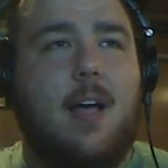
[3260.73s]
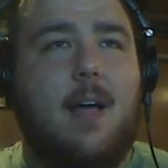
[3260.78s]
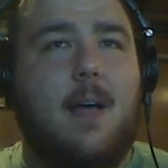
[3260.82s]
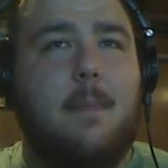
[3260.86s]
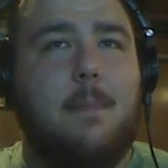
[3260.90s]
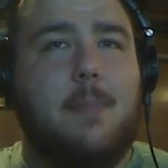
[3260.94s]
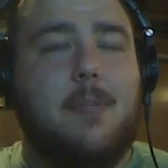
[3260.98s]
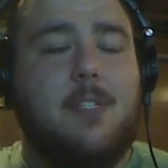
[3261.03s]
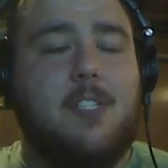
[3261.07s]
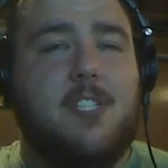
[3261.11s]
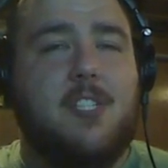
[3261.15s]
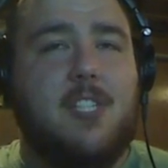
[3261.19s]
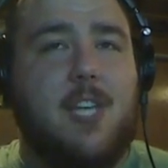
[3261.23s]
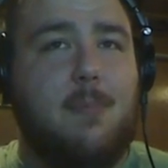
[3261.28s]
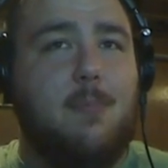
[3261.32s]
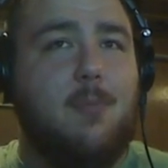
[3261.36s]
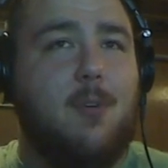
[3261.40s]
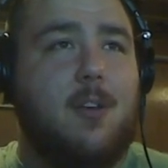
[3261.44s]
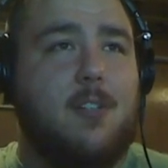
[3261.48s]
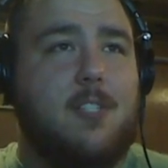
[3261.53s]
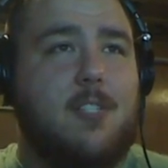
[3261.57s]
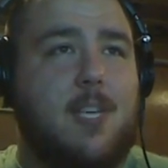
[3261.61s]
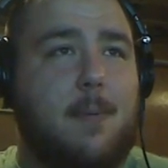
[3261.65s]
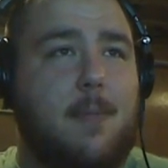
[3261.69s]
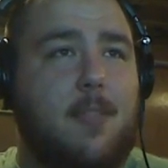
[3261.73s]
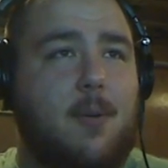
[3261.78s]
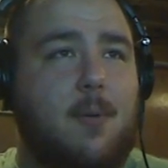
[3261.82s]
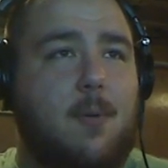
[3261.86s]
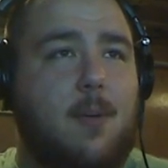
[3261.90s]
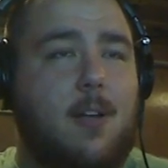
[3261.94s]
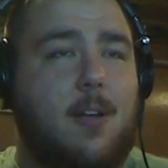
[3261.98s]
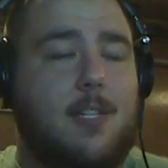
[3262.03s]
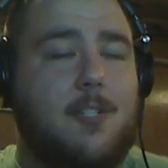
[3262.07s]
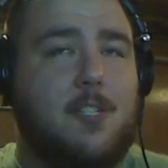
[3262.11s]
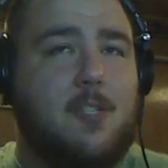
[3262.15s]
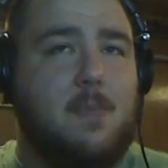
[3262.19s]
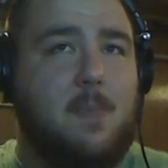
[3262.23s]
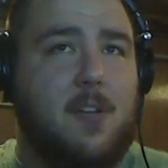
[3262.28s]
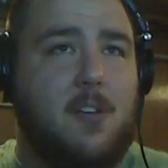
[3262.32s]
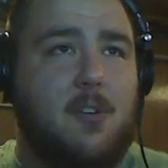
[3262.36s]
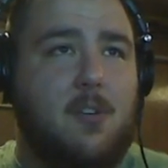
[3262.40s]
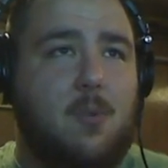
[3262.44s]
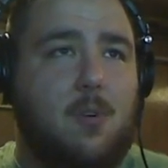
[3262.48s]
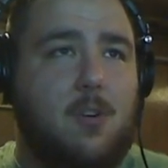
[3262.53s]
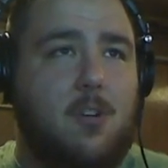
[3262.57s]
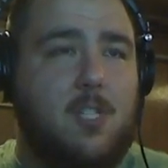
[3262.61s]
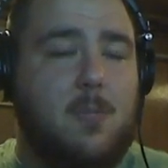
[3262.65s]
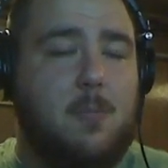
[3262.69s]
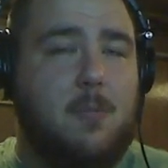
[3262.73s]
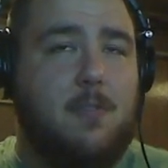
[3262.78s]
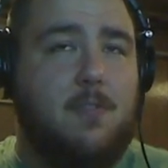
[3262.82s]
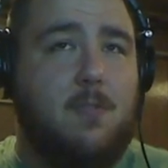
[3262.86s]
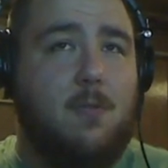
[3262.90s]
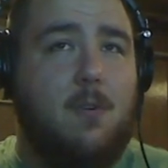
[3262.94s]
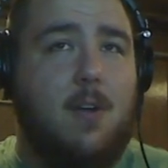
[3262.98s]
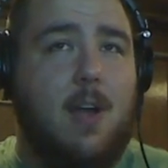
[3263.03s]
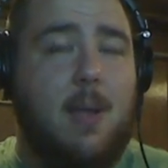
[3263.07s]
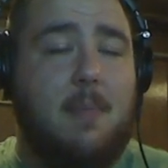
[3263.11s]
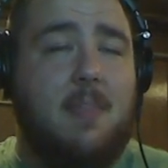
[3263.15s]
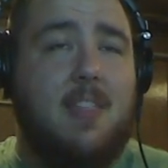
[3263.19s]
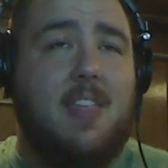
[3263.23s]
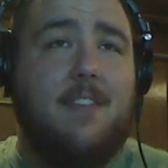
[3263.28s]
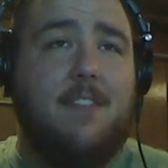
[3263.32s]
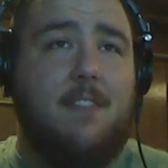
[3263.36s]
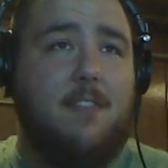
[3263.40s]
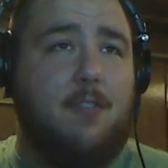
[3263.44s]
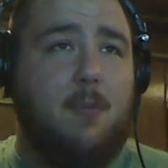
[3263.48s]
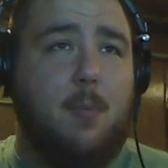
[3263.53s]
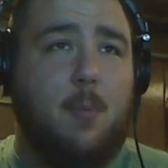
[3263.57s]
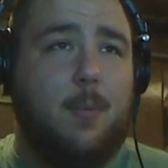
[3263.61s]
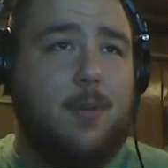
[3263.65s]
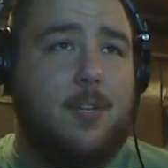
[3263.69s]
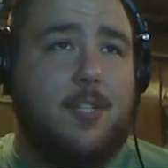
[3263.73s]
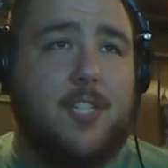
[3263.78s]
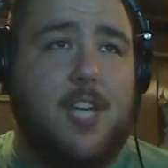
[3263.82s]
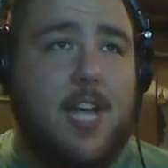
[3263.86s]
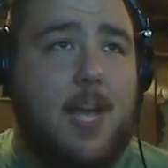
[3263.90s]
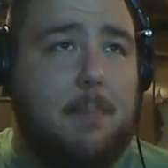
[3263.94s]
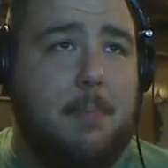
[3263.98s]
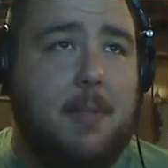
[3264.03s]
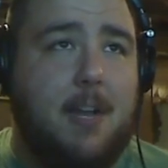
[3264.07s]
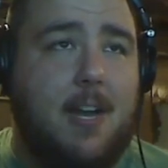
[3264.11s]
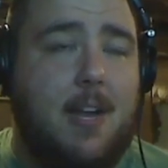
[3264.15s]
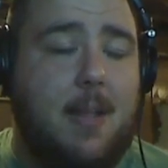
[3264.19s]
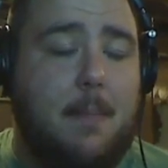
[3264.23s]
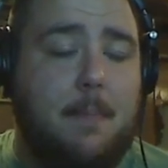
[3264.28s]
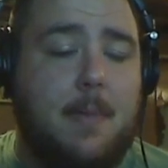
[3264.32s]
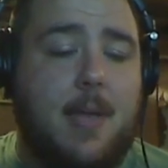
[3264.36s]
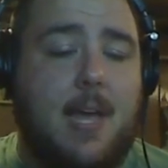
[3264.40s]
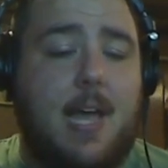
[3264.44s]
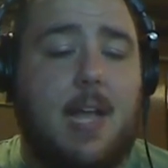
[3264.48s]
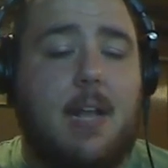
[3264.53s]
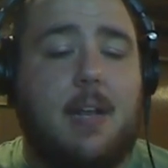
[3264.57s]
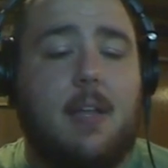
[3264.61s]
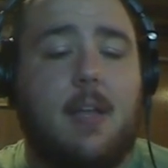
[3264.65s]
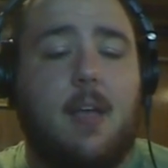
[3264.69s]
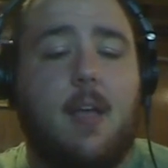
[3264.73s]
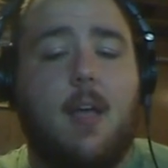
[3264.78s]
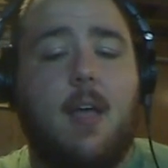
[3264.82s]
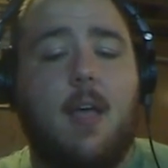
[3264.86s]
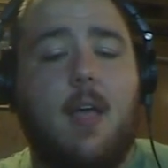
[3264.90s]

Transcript: some of their roster has been to Worlds before. I mean, they have a former world champion in Impact.